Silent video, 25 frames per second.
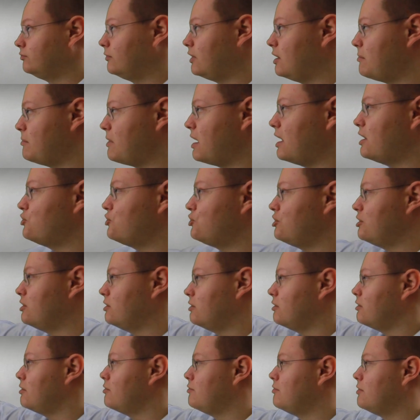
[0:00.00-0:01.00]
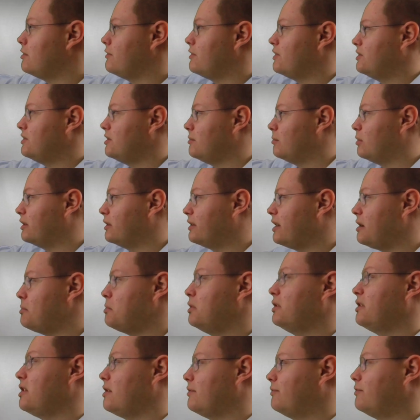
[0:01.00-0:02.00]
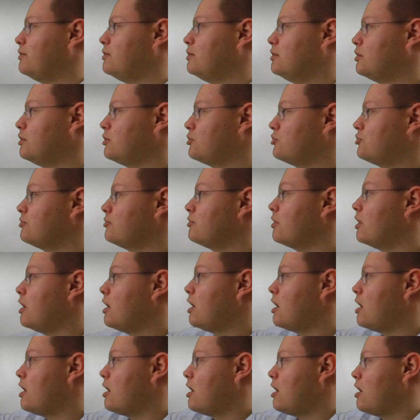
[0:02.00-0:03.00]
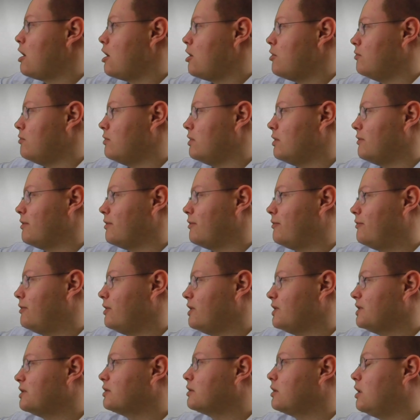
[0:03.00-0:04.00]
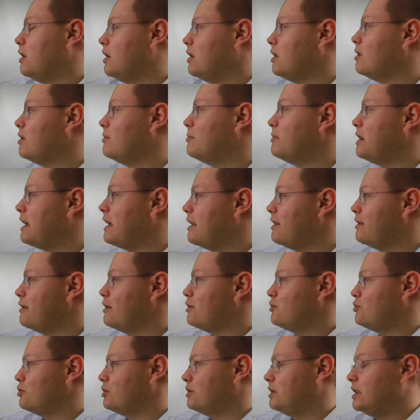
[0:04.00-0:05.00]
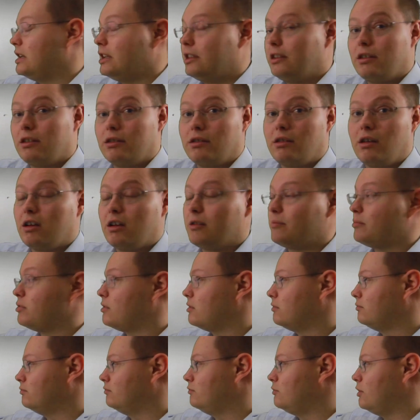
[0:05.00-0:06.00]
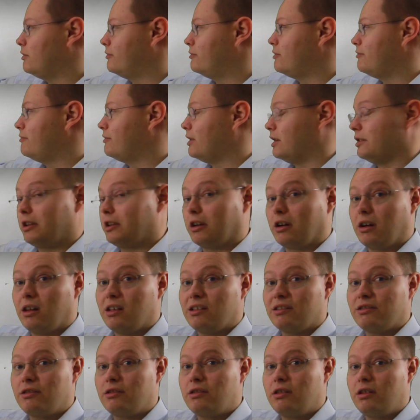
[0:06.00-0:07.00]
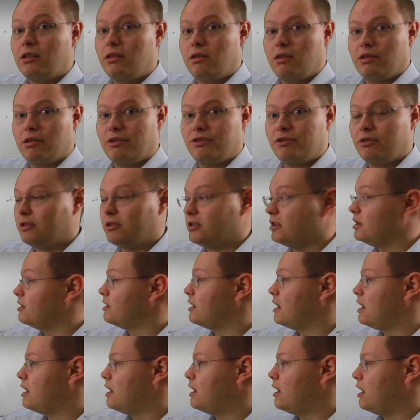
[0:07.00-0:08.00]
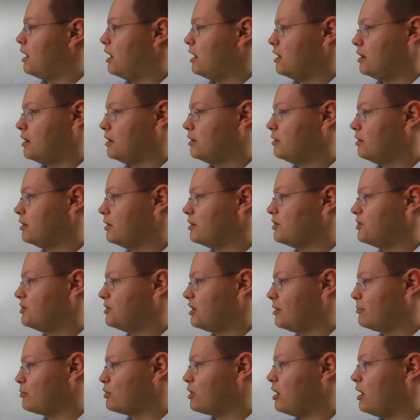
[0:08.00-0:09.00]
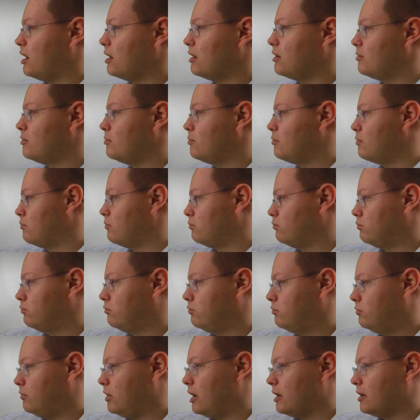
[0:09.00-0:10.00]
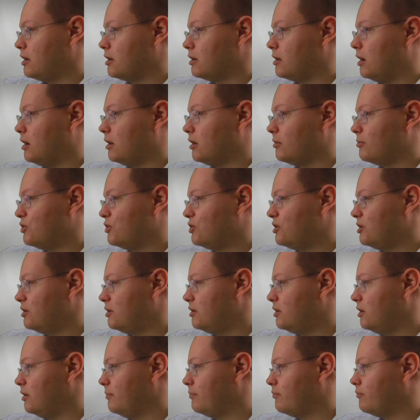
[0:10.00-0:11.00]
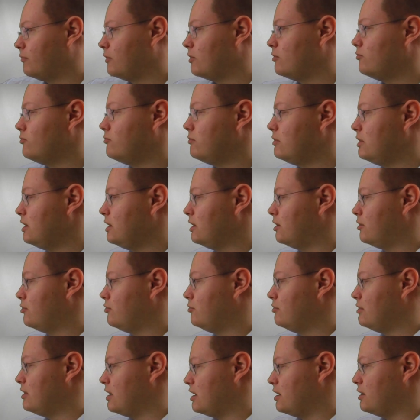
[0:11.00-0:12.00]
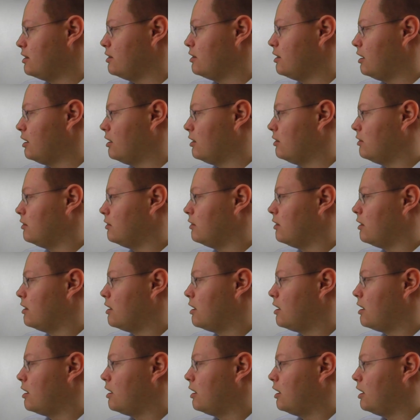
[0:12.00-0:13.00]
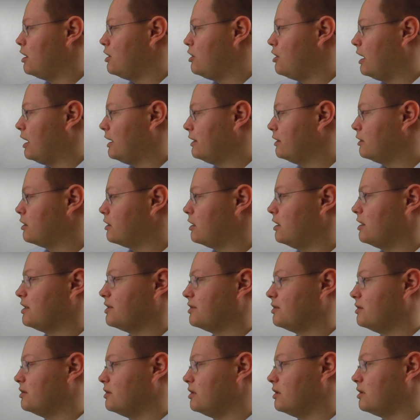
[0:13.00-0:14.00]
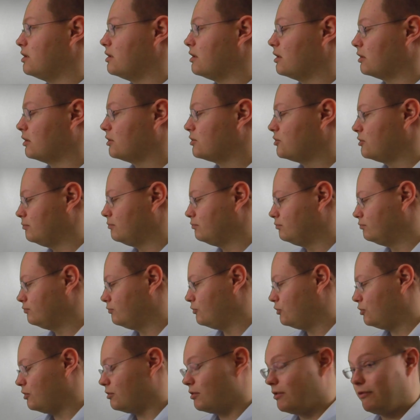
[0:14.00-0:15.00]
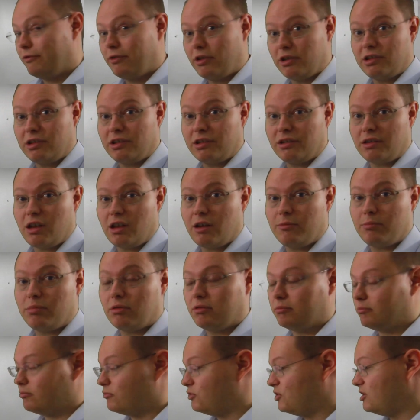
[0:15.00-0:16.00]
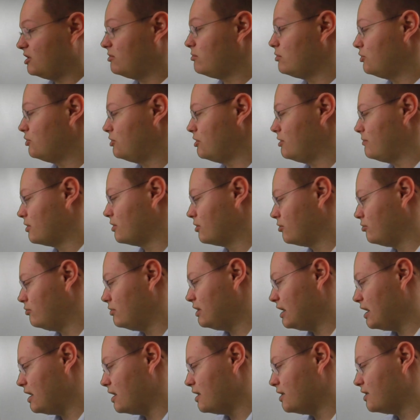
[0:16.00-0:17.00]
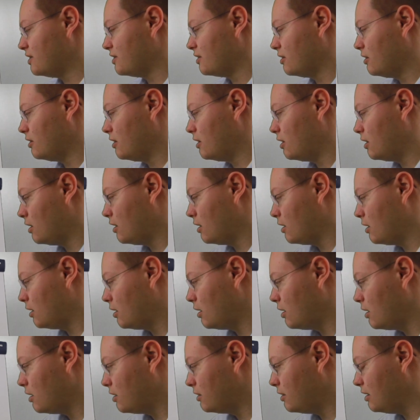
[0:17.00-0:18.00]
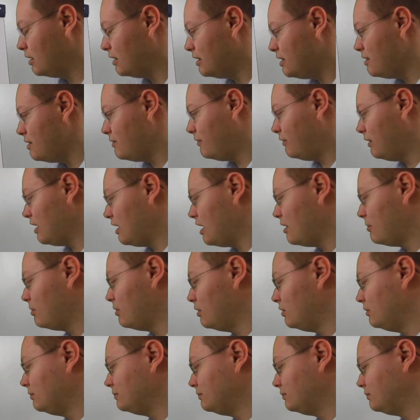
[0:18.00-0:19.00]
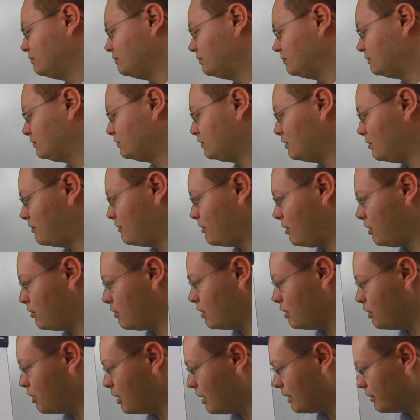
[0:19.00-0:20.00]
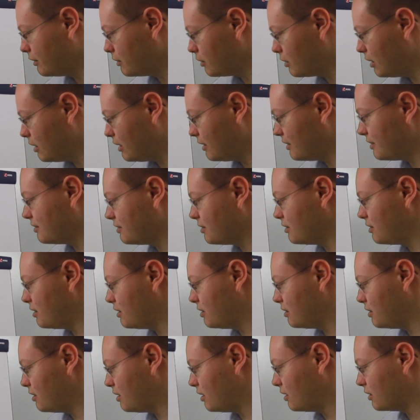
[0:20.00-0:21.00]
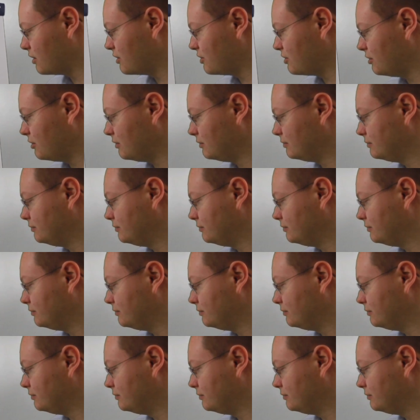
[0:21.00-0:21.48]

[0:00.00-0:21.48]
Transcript: Imagine we have a simple table definition, we have a first column integer data type, we have defined a clustered index on it, and on some column, like a column city, we create now a non-clustered index. So in the first step, SQL Server creates the leaf level of our non-clustered index.